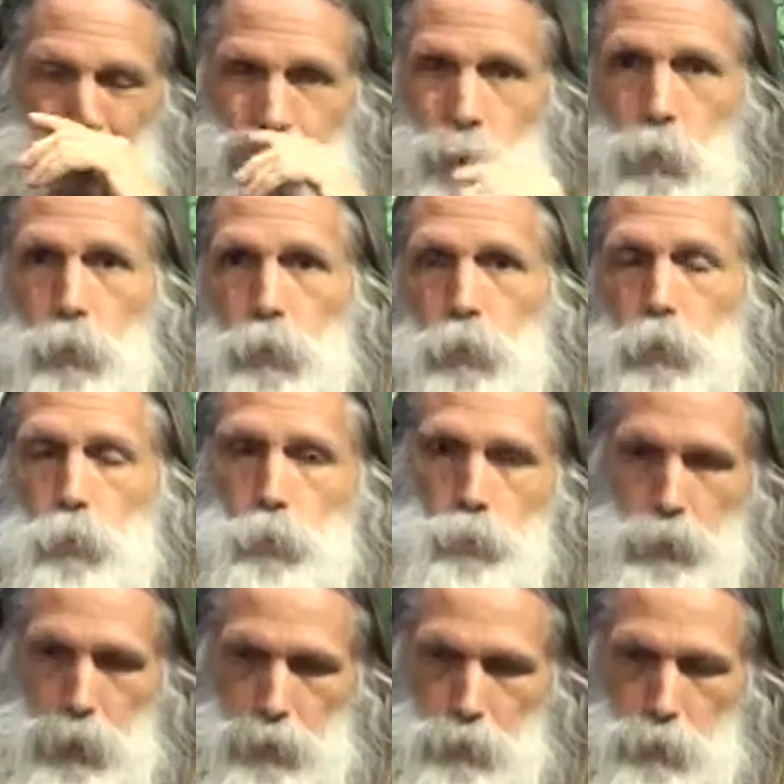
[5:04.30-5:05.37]
you know, holds
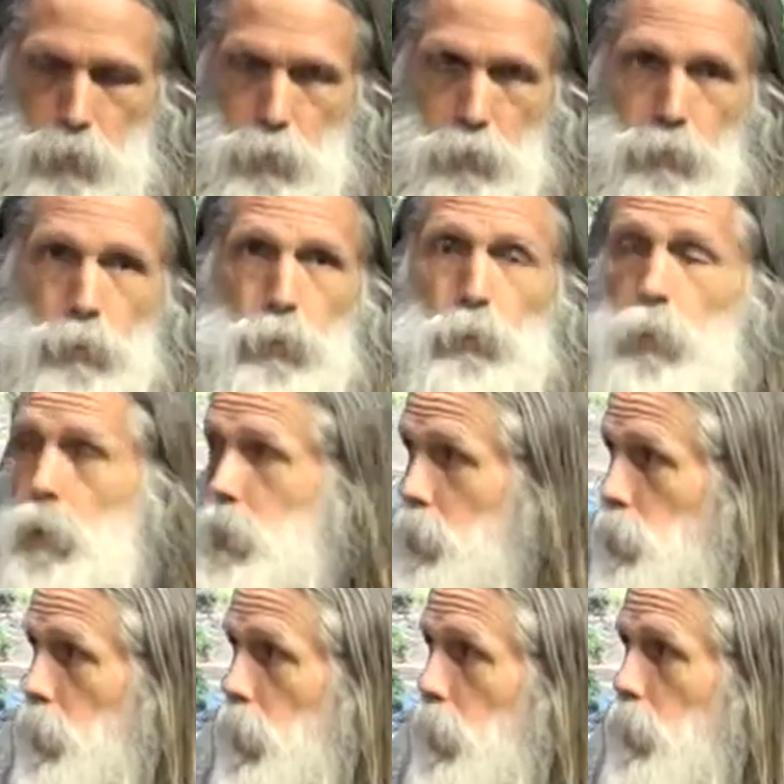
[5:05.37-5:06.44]
extra fluid
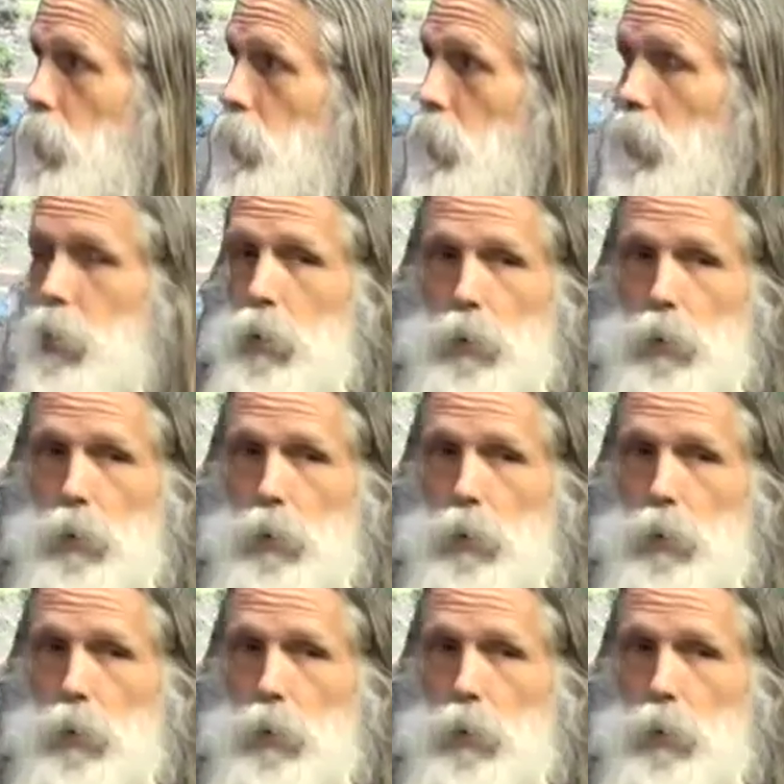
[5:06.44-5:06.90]
as well